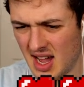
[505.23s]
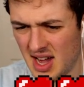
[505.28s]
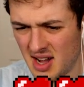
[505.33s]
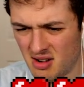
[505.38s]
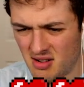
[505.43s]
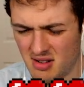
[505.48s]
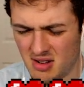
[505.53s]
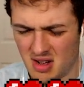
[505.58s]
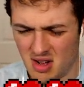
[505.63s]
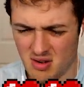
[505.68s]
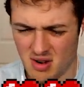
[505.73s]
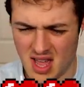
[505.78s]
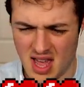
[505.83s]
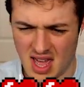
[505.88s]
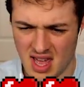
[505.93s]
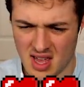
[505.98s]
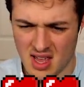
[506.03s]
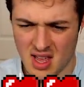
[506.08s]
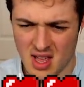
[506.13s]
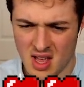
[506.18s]

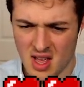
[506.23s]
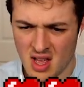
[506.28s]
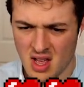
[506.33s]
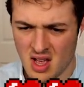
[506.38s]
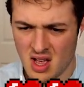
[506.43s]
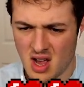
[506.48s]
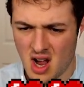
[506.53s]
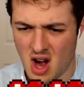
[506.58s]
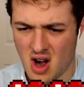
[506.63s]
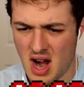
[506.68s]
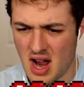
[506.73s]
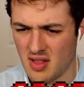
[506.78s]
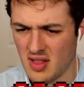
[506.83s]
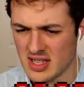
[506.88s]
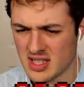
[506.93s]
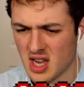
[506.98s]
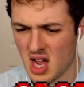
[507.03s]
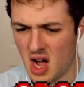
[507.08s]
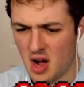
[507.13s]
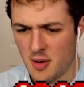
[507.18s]
Okay. All right,
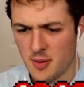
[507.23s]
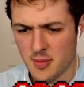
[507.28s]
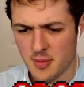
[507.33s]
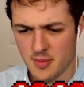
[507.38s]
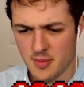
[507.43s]
let's go.